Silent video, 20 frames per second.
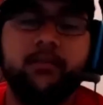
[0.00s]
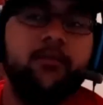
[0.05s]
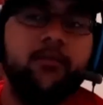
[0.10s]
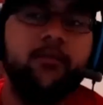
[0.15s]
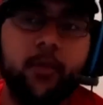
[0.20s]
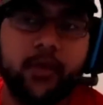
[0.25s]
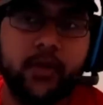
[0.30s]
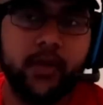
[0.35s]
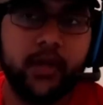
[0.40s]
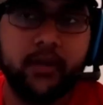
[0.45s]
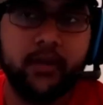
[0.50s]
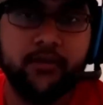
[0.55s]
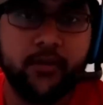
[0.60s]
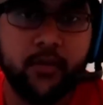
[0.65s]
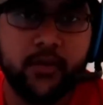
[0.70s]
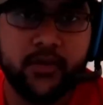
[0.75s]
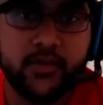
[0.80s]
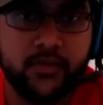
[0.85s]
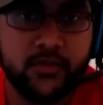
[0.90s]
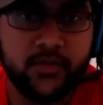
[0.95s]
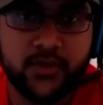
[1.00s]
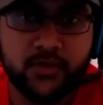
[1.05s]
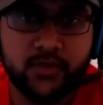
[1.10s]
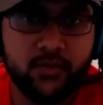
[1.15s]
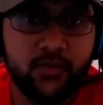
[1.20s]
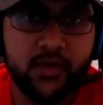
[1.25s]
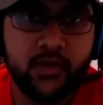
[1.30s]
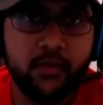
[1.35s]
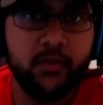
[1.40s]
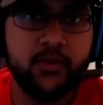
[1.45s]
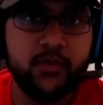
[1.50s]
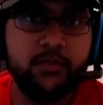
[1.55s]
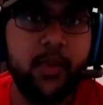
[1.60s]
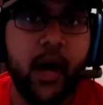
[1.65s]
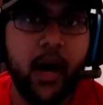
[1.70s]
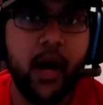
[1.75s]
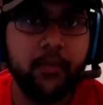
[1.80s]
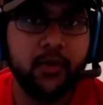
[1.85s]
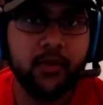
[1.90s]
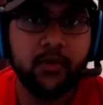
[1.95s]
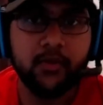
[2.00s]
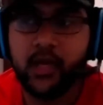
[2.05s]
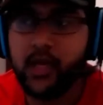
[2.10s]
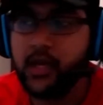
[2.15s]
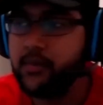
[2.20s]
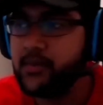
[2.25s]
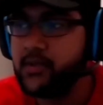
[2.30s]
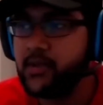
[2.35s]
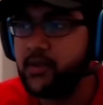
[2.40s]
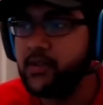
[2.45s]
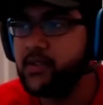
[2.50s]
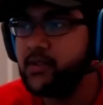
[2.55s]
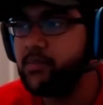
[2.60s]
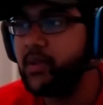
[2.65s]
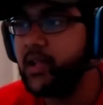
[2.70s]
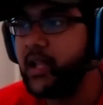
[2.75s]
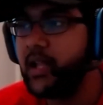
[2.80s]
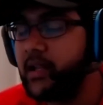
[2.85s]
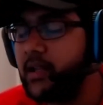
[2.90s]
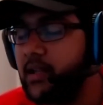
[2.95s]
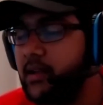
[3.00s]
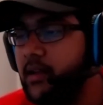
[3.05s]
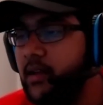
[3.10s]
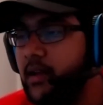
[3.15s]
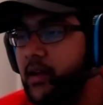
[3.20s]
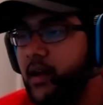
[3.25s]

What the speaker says: Fortnite, of course, which is one of the most popular games on this planet.